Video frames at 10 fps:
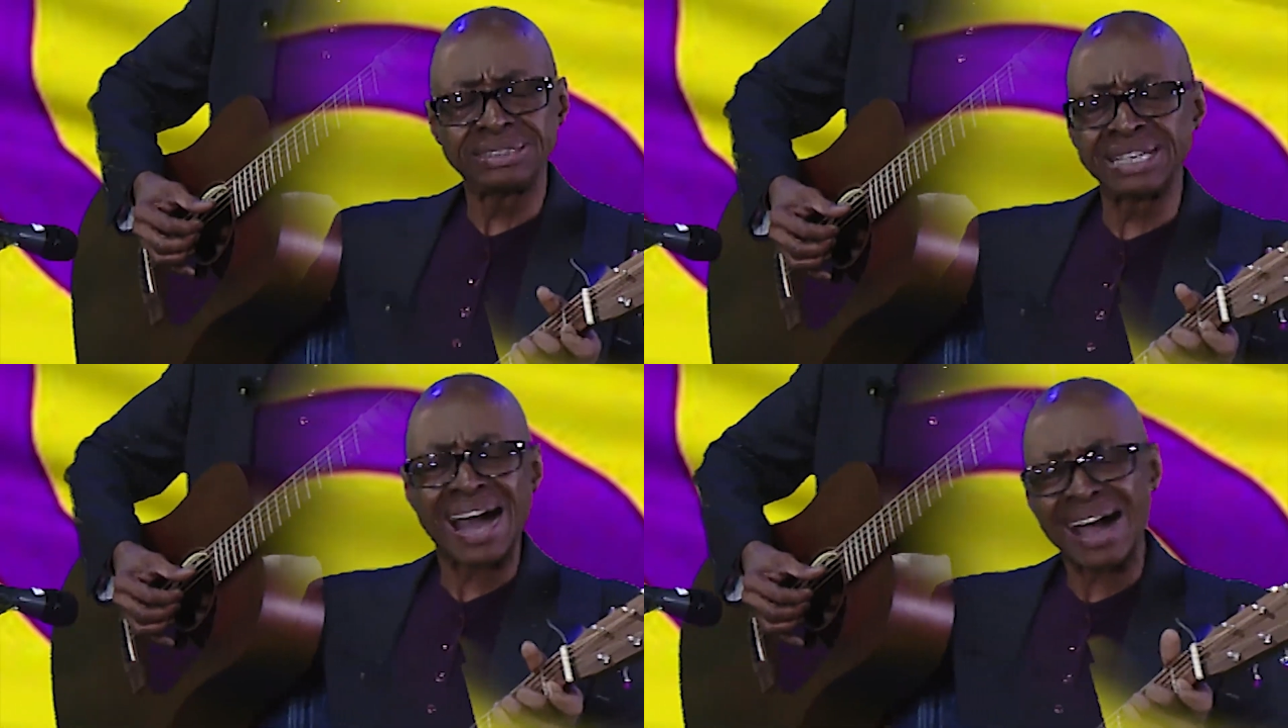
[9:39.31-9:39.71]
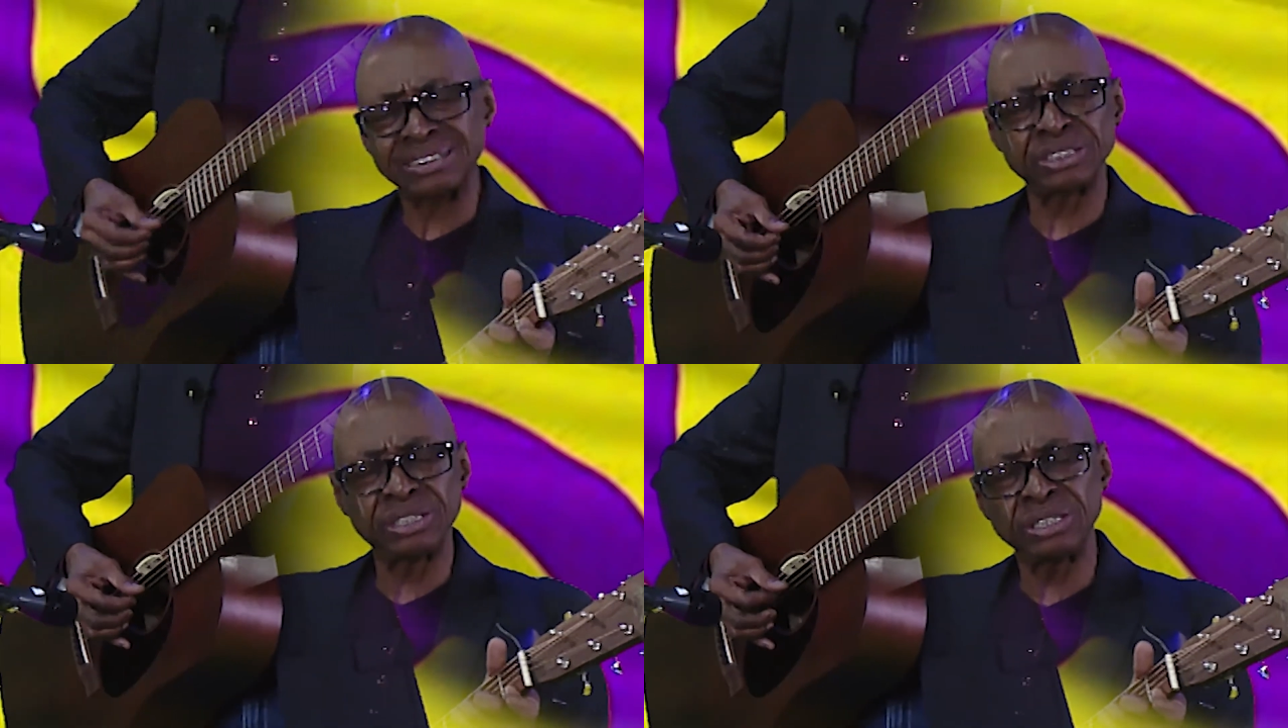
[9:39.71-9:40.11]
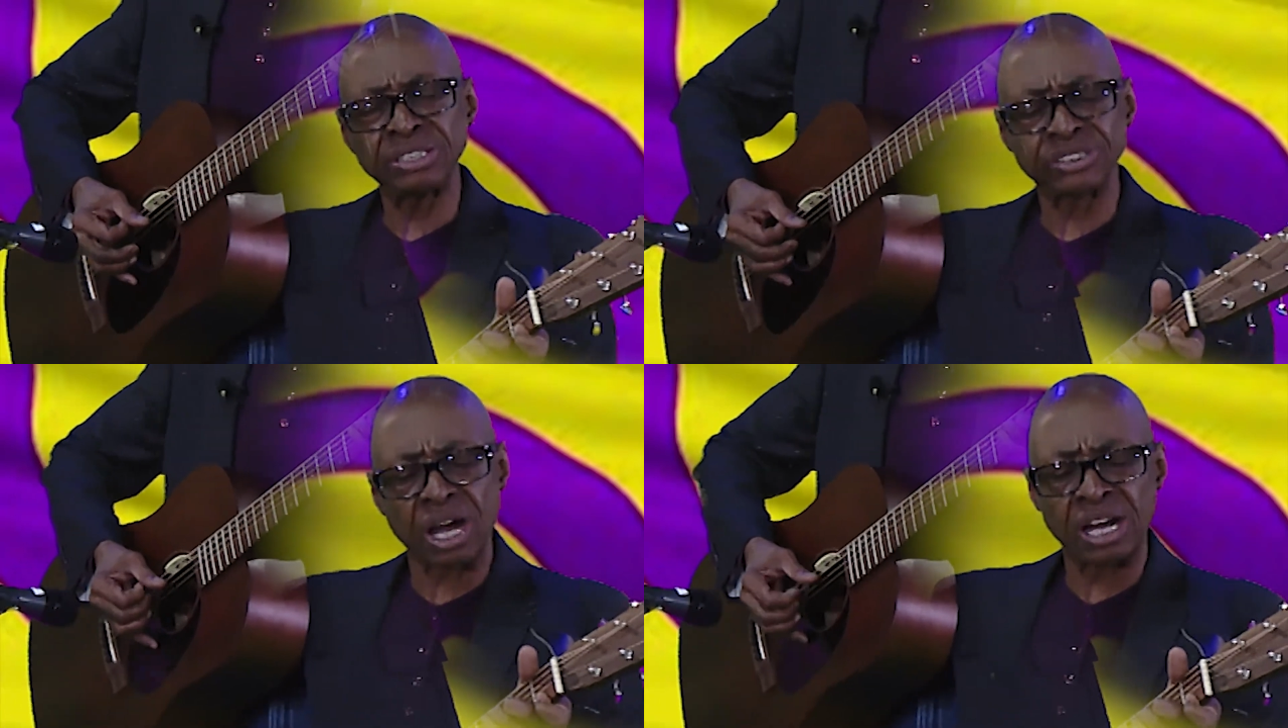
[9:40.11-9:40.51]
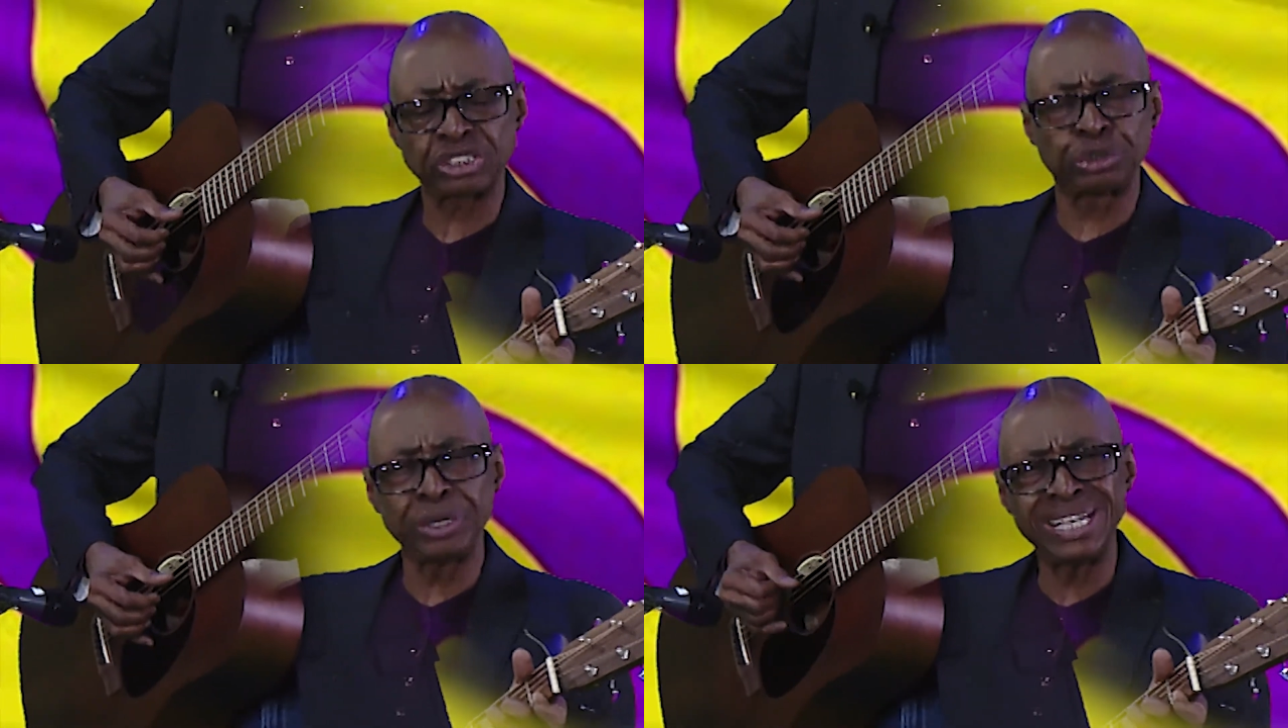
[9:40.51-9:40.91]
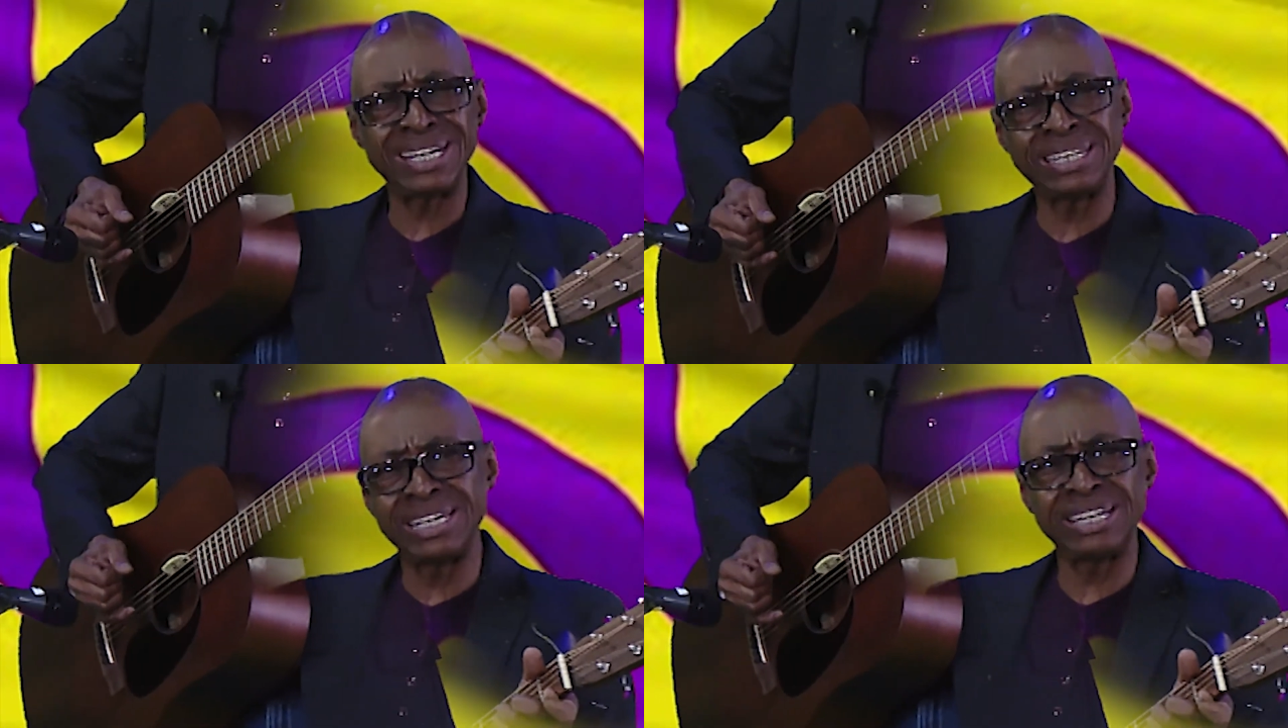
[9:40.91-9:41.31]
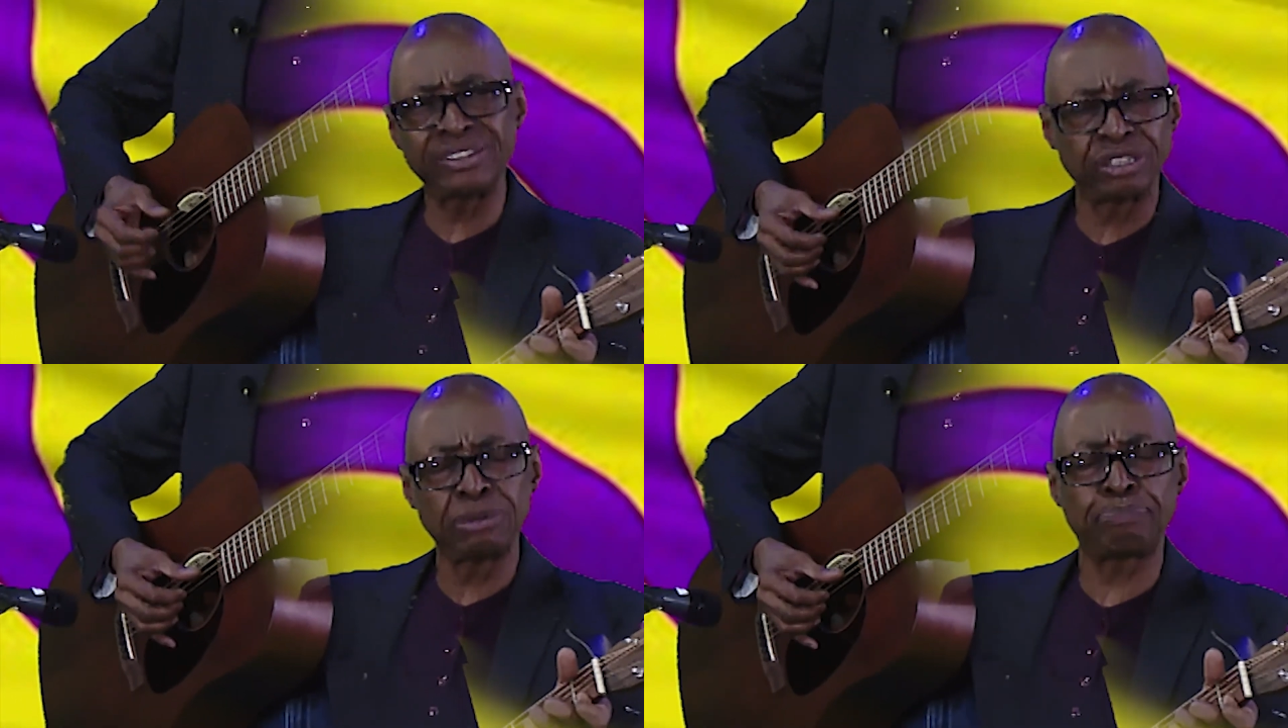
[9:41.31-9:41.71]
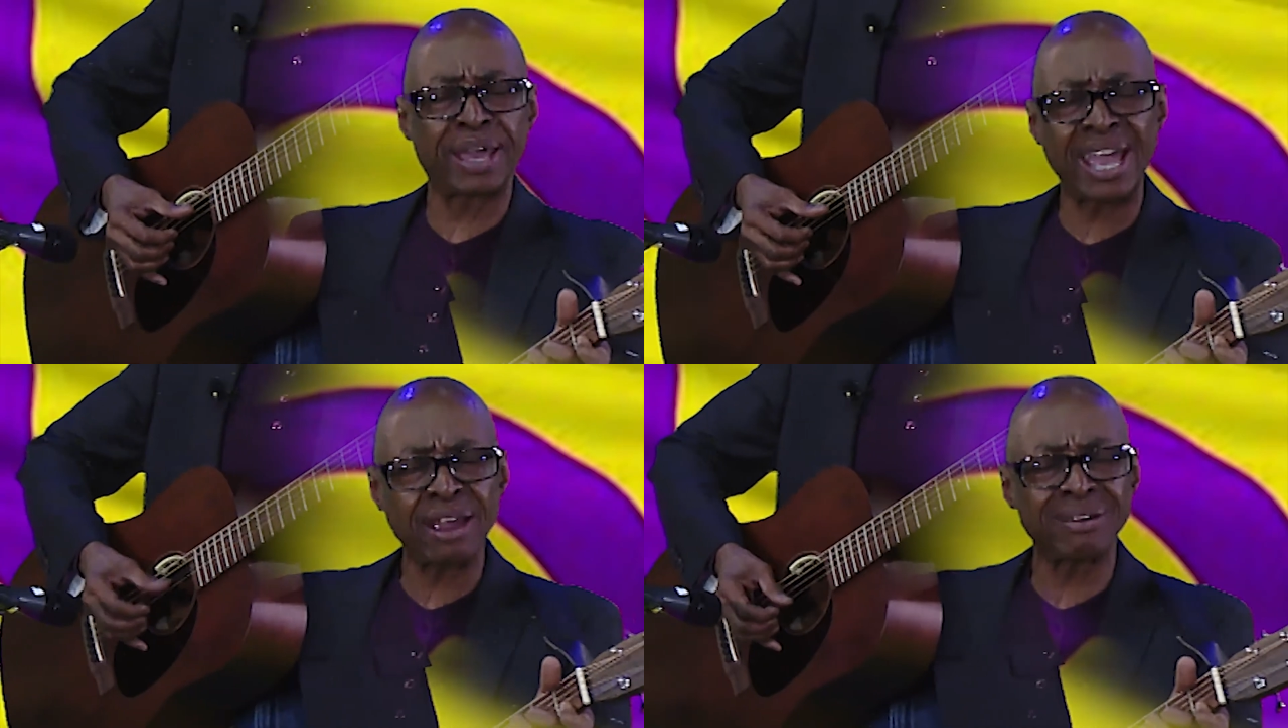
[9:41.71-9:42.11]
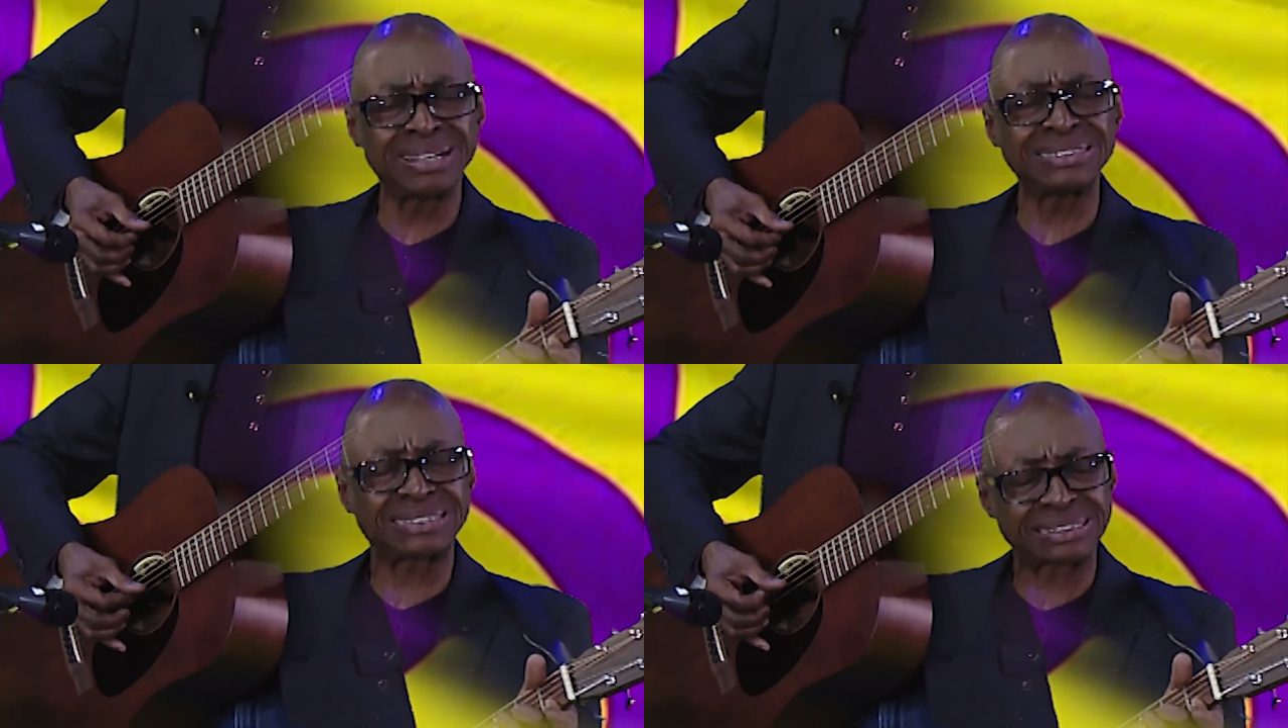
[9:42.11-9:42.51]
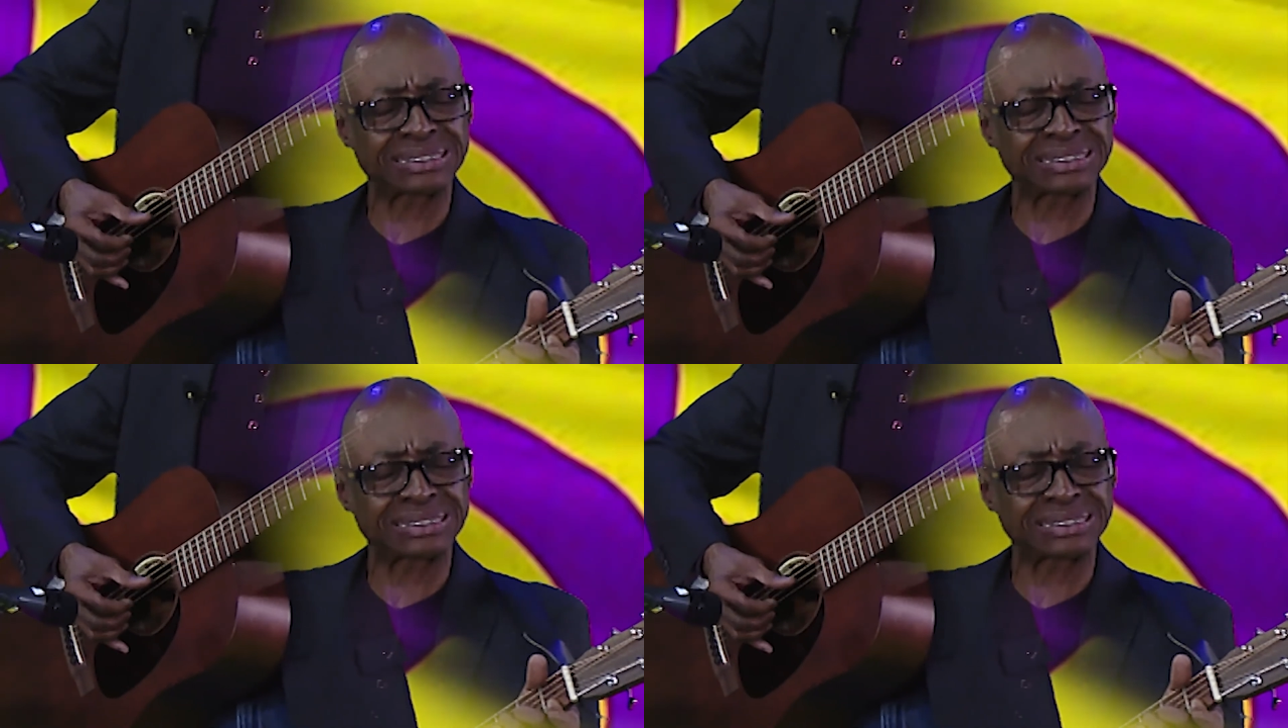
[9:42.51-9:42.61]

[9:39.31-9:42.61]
Doctors are treating the parents